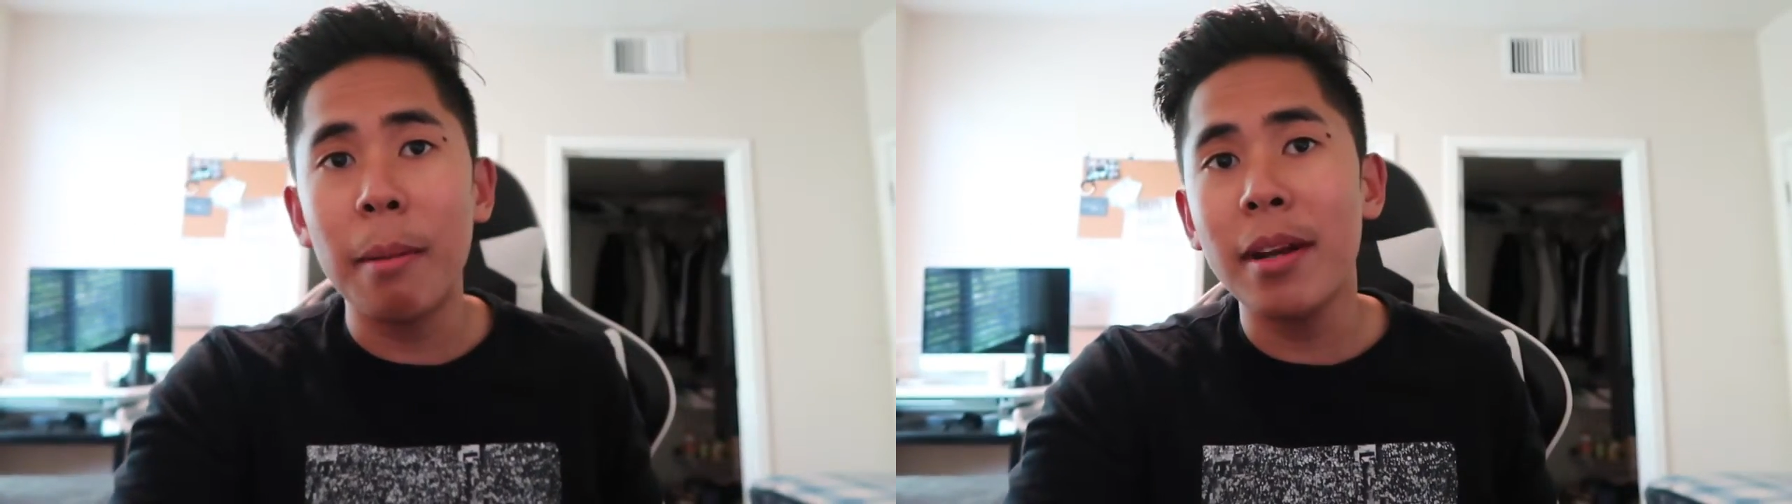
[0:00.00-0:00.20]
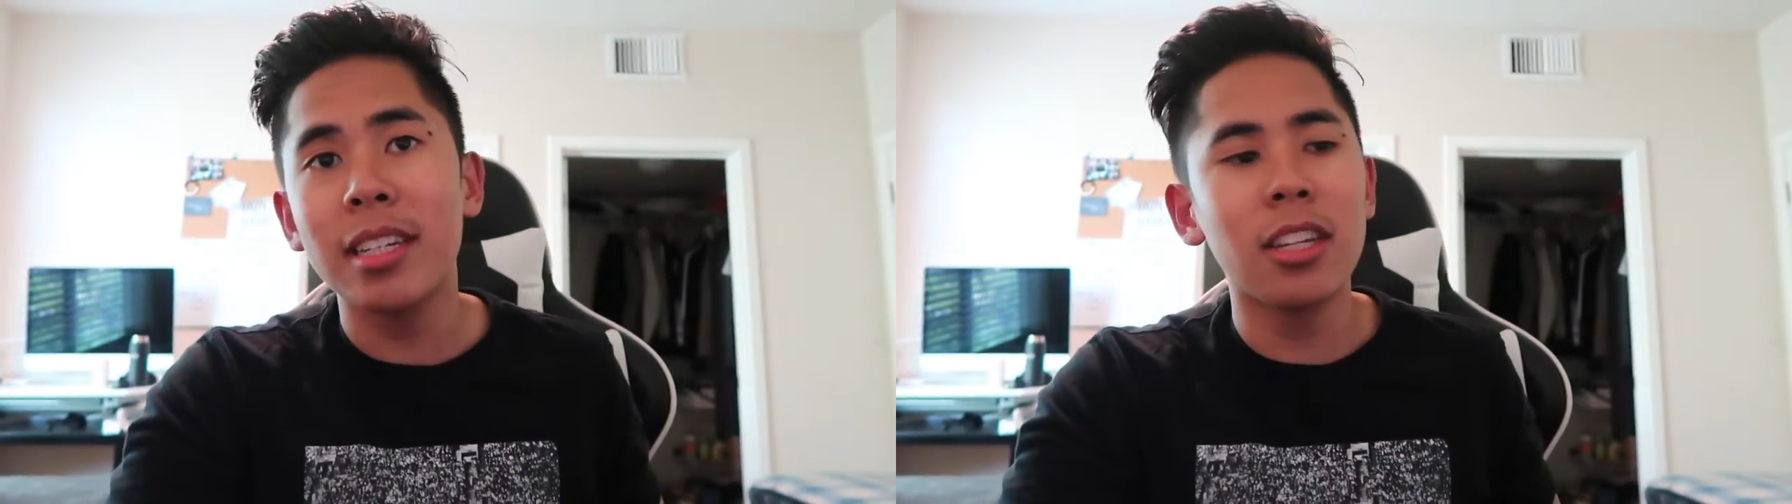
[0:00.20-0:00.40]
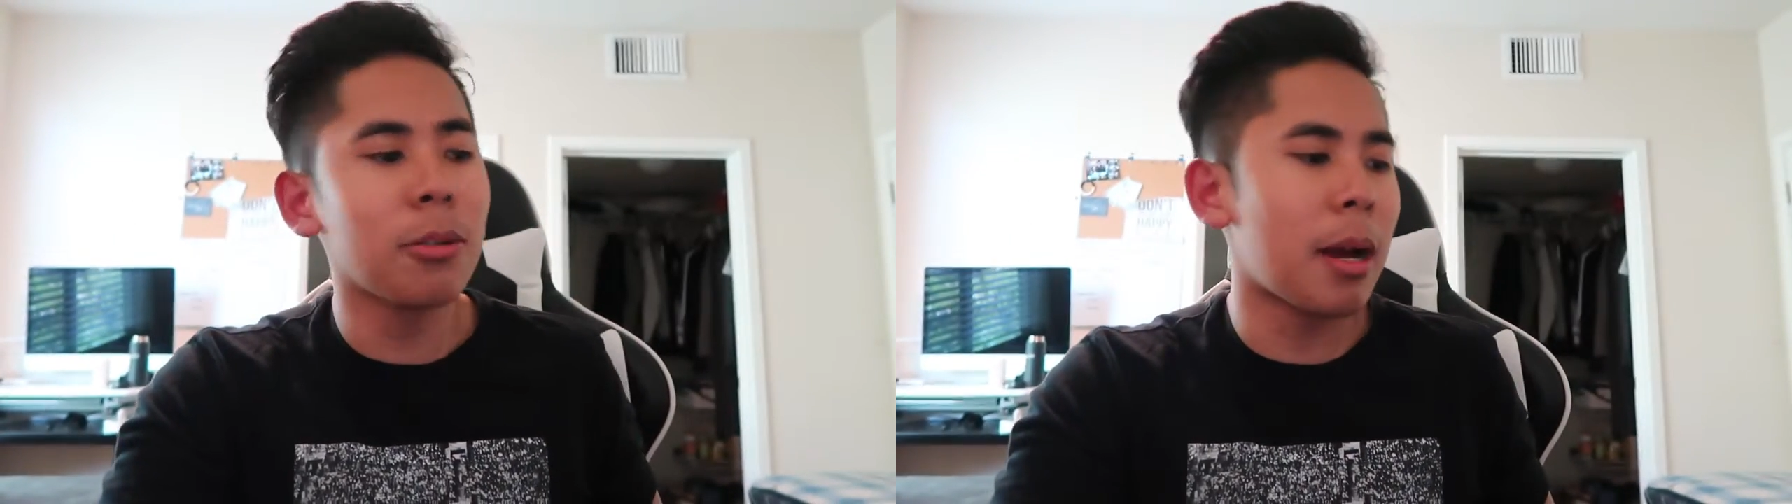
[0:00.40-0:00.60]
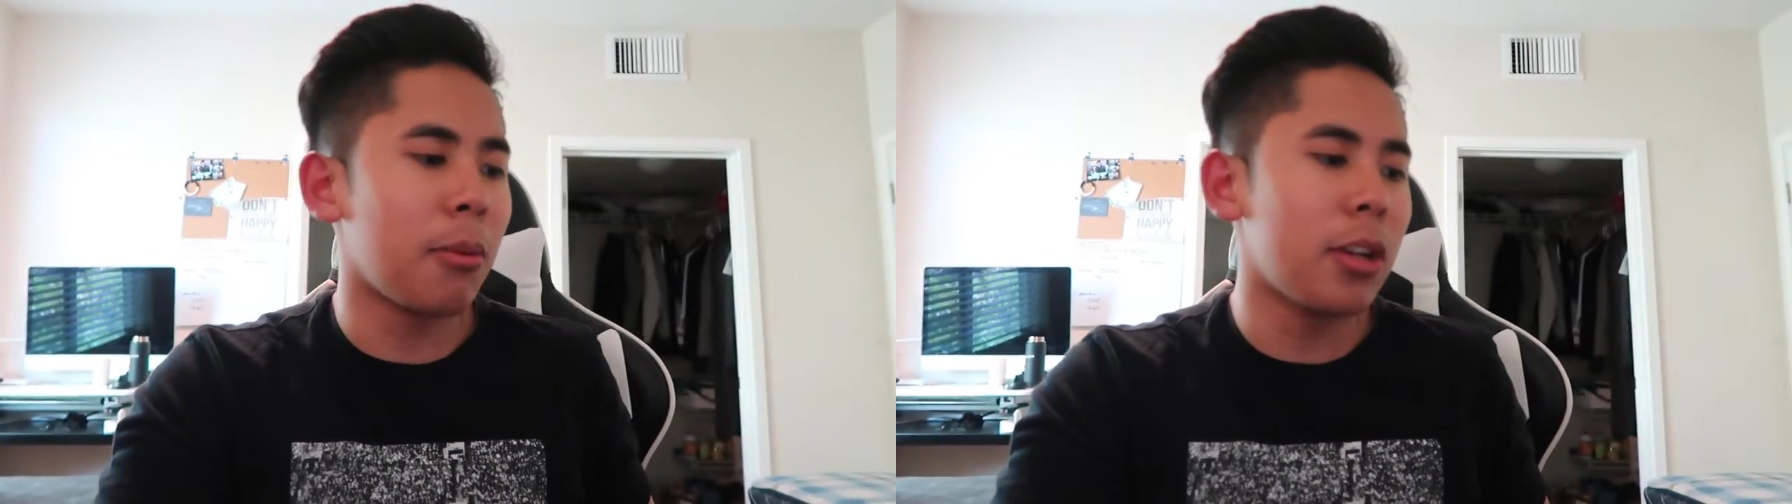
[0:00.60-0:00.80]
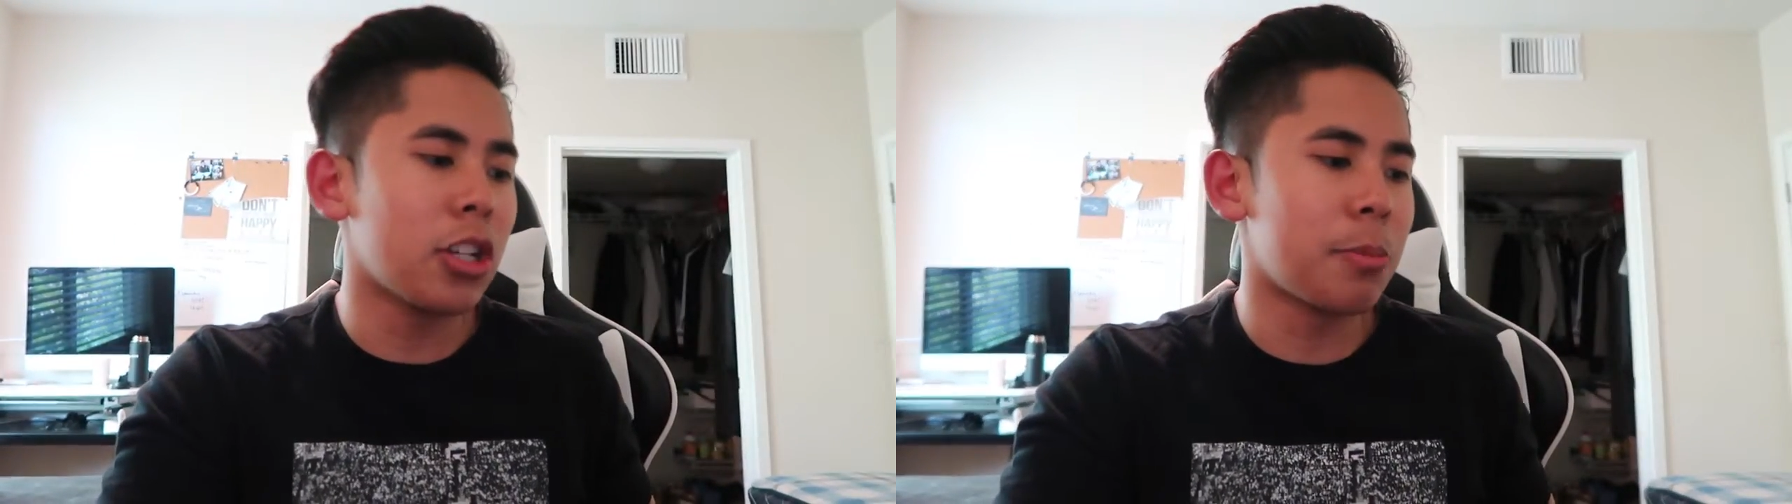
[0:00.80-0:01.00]
maybe I just need to do my
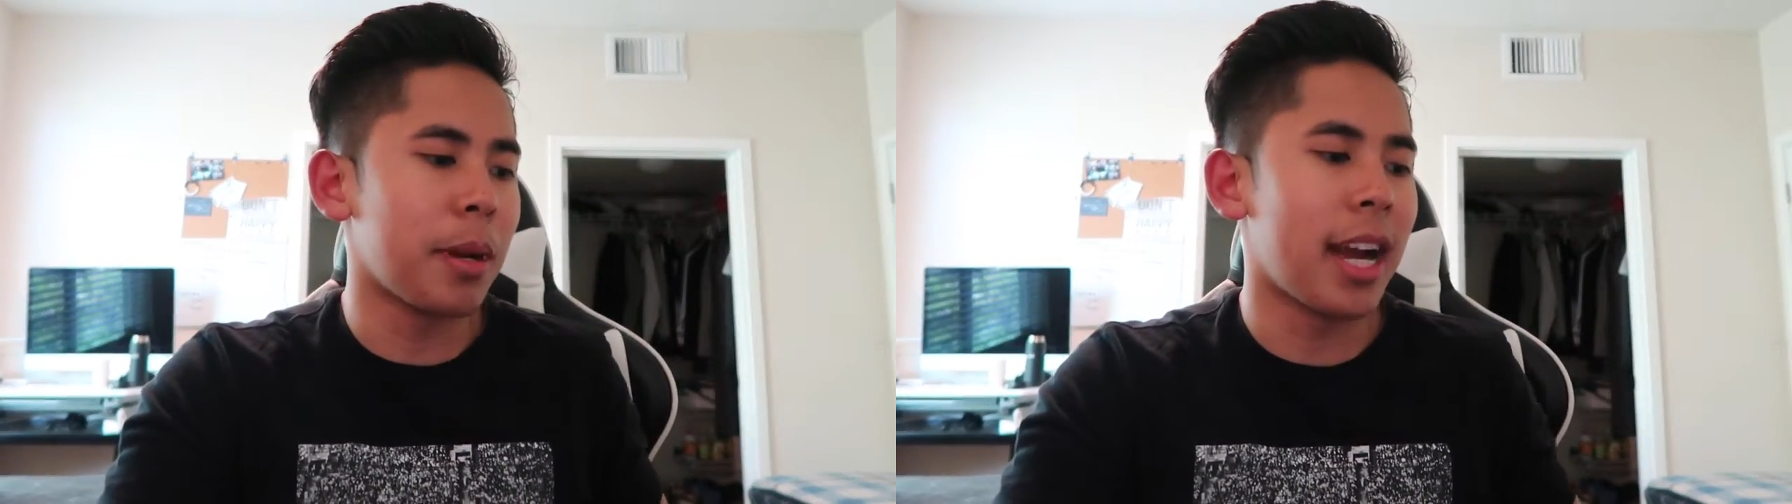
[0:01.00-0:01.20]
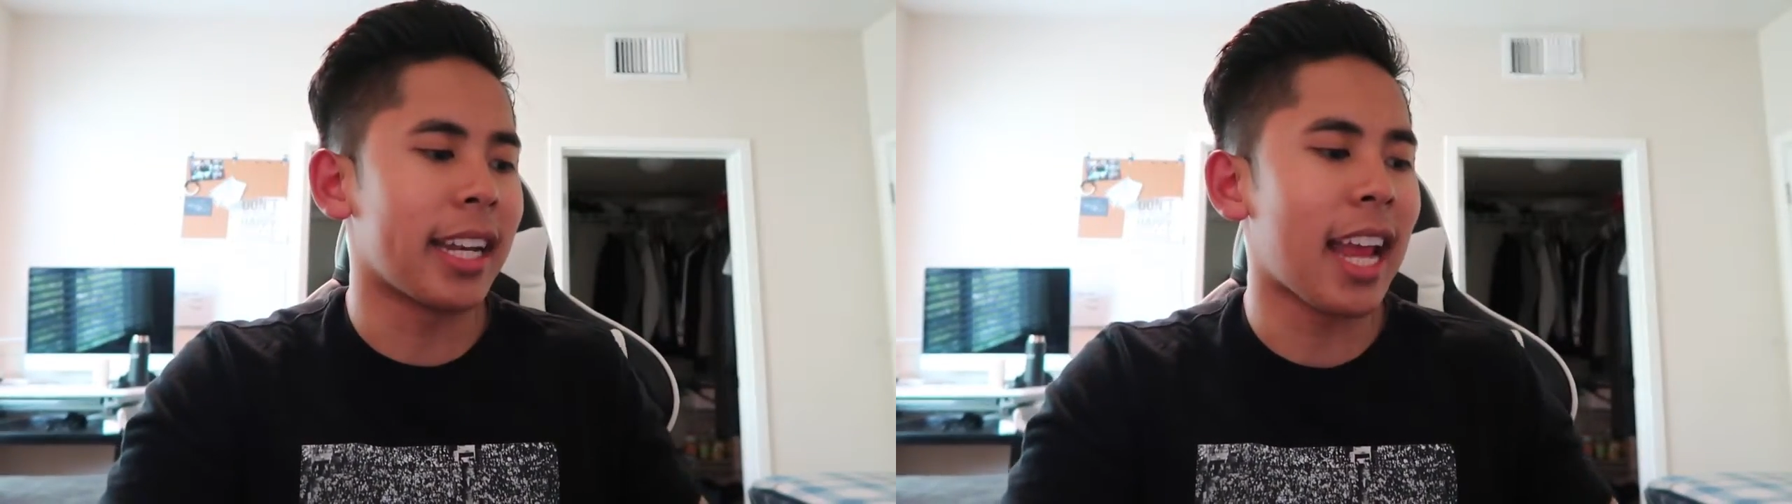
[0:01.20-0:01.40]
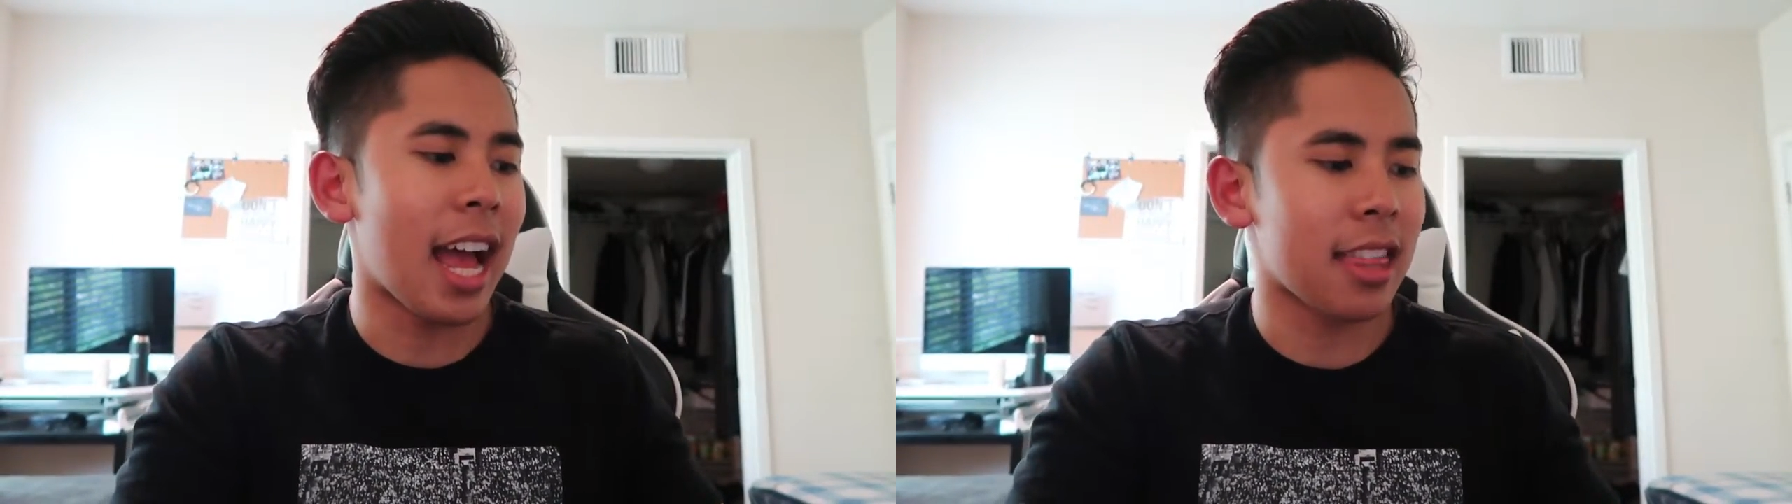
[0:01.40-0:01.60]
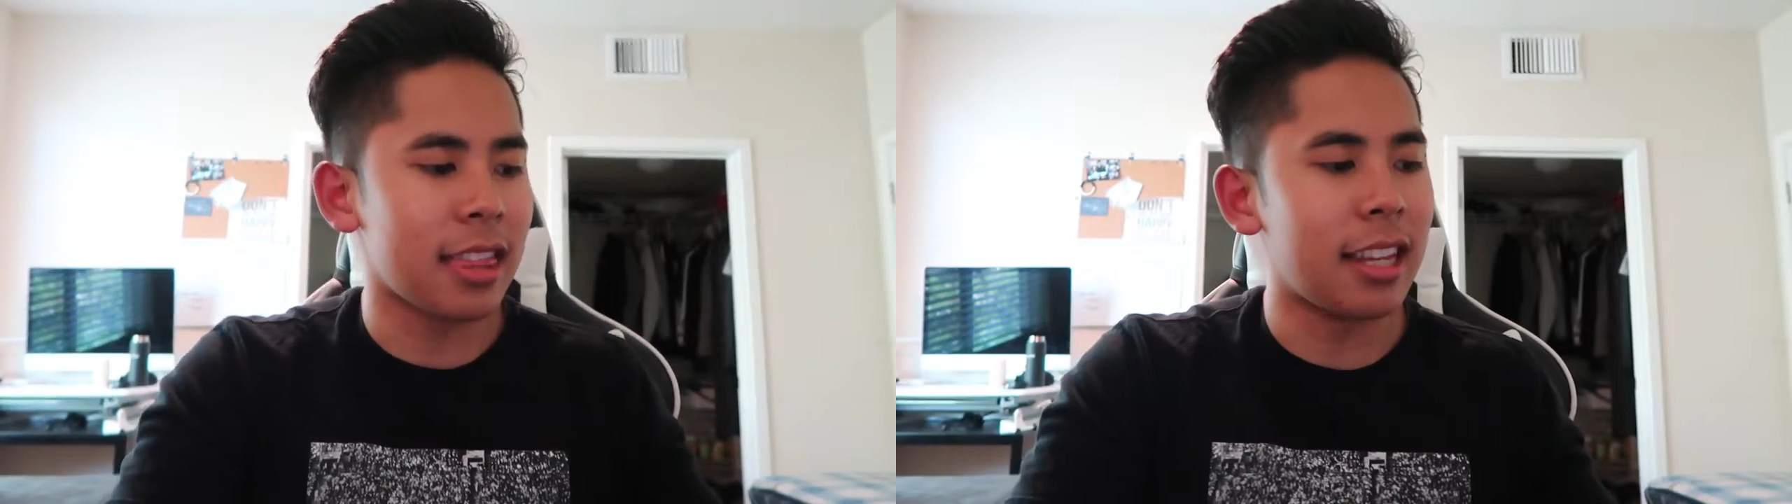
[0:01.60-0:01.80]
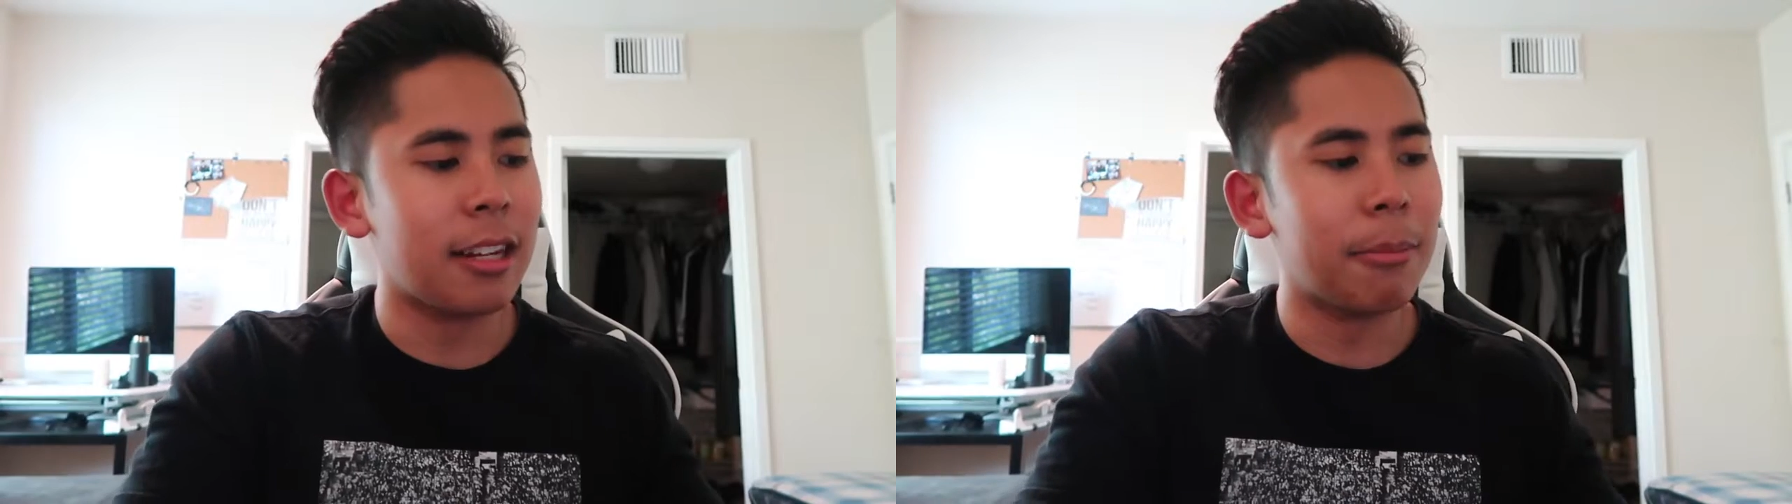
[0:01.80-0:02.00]
research behind
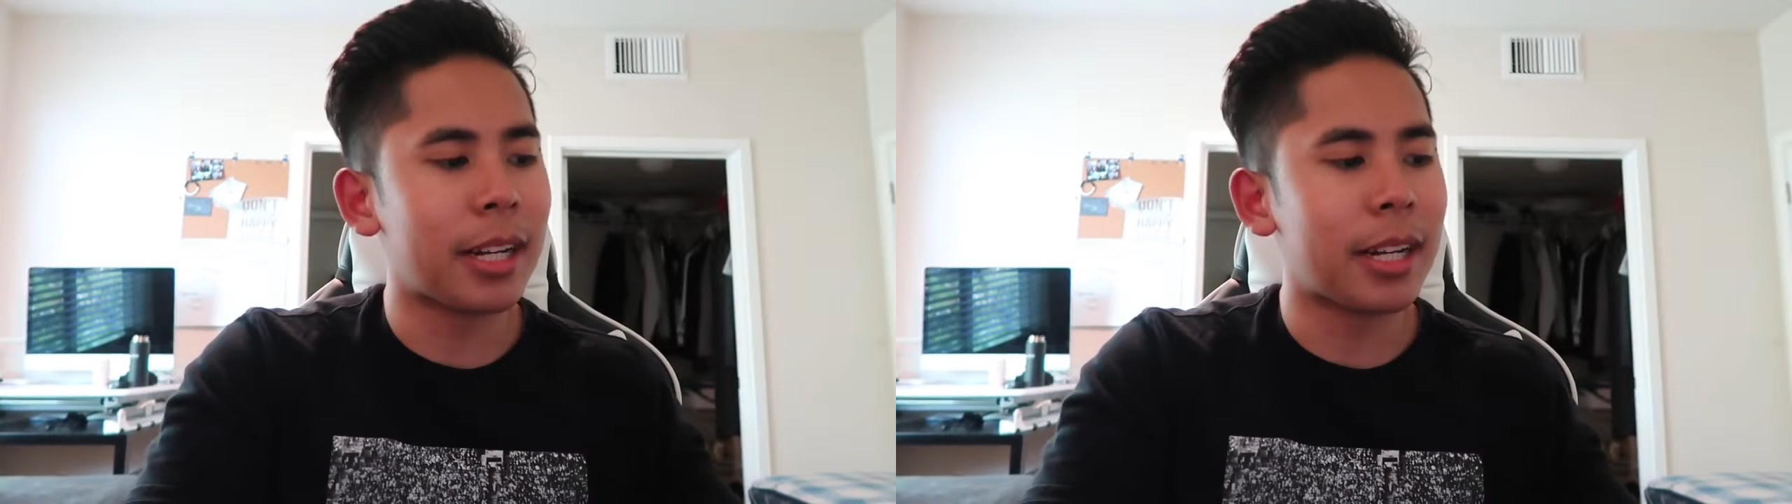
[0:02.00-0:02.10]
Kathniel